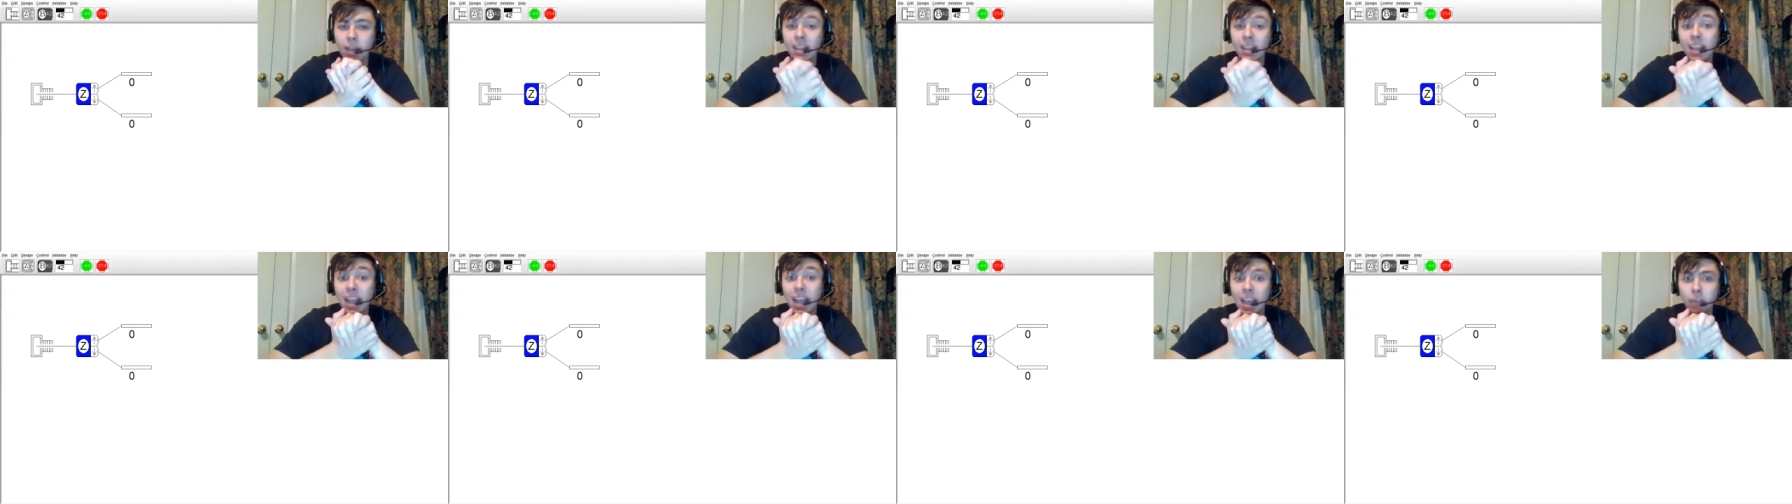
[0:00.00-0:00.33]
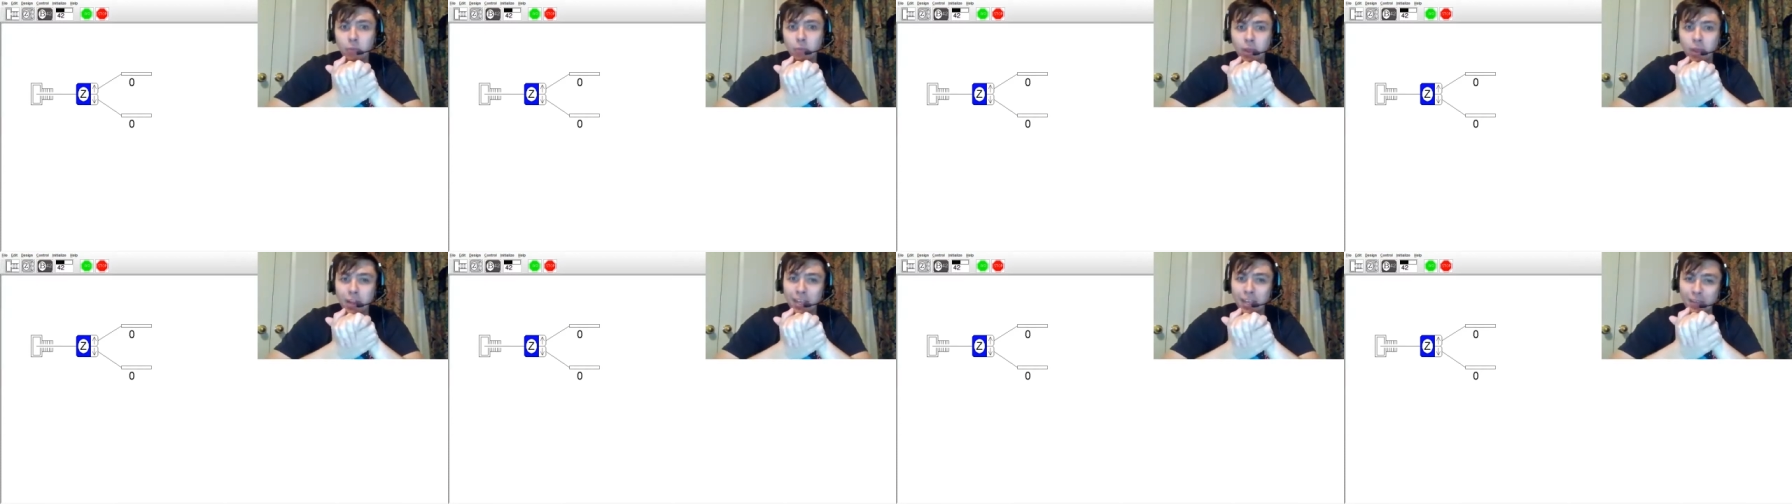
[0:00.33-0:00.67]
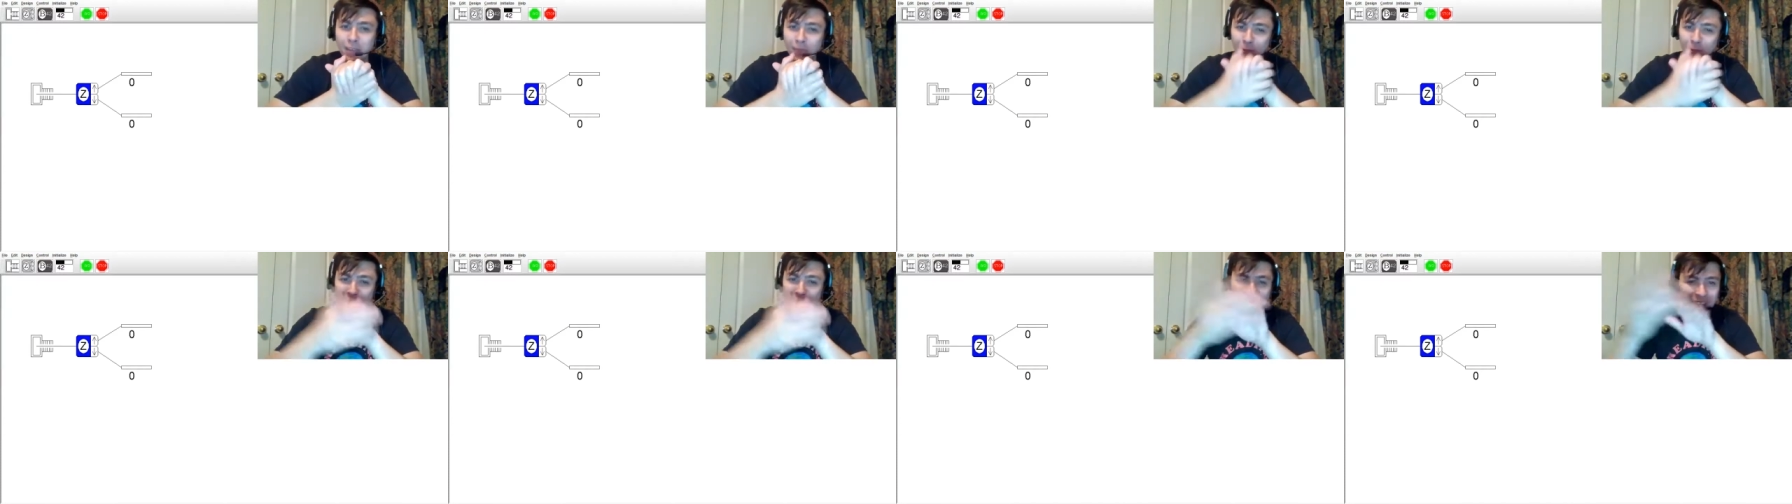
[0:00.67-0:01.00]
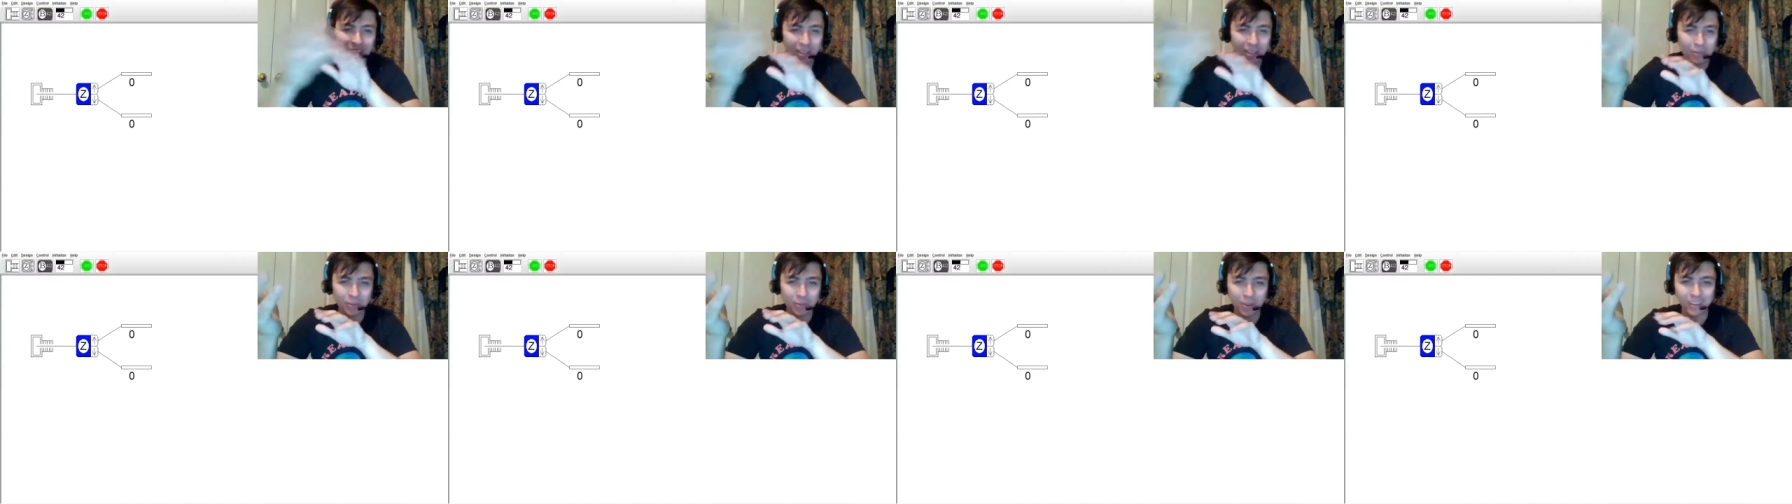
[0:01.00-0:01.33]
ready for this
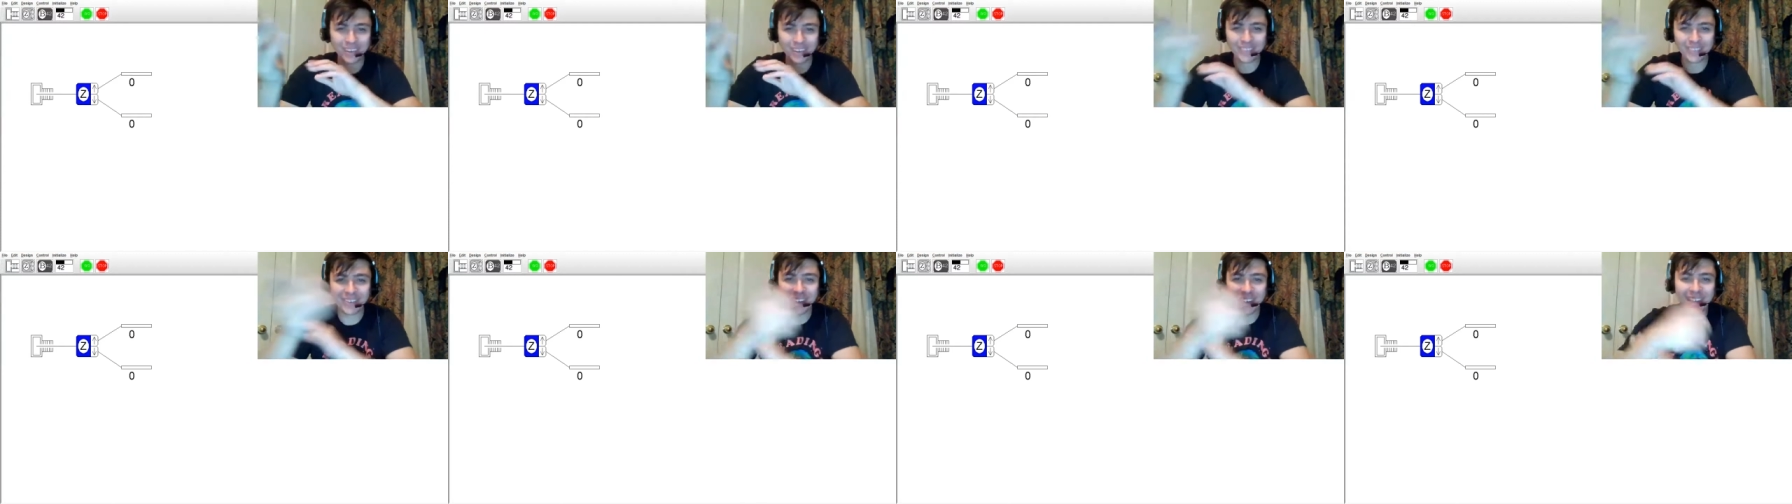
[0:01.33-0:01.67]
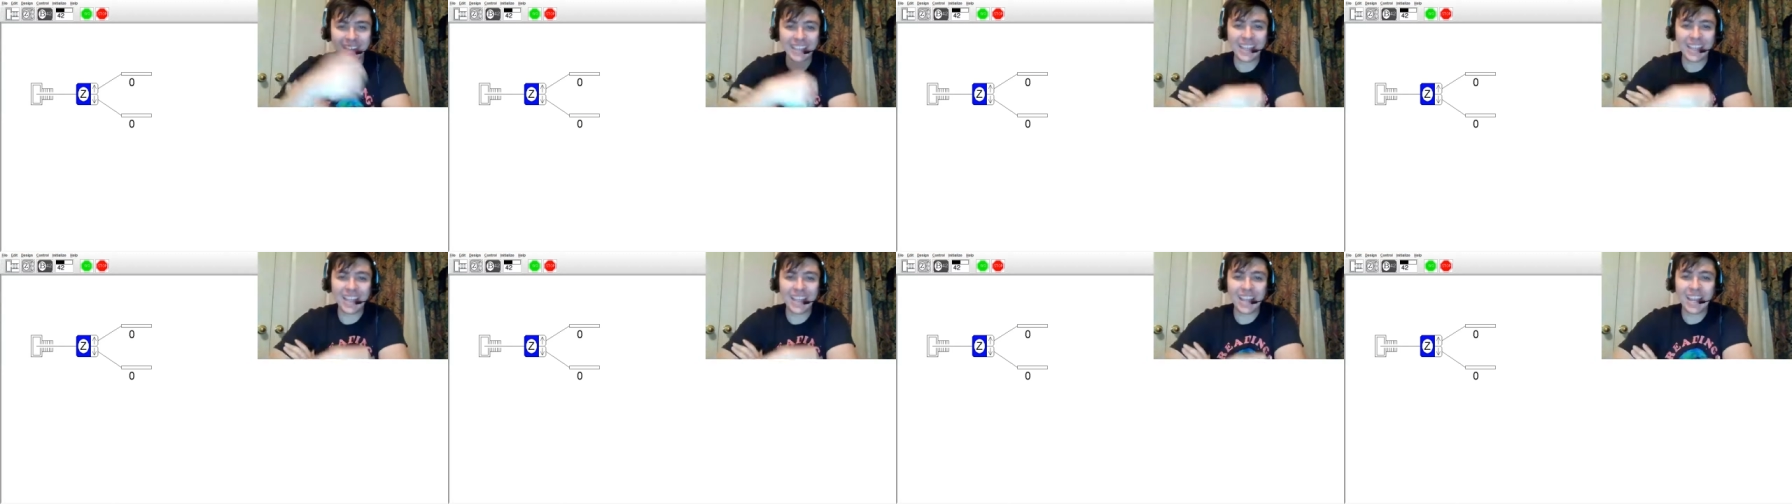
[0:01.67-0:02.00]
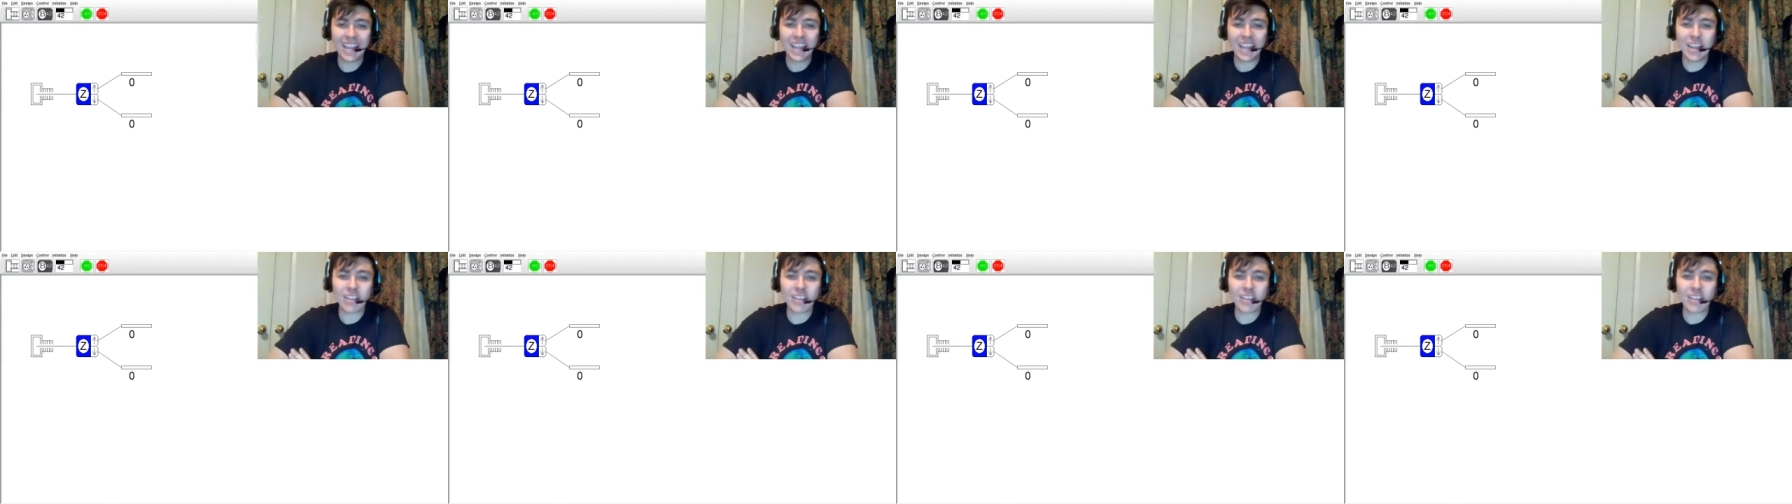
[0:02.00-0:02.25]
one, right? So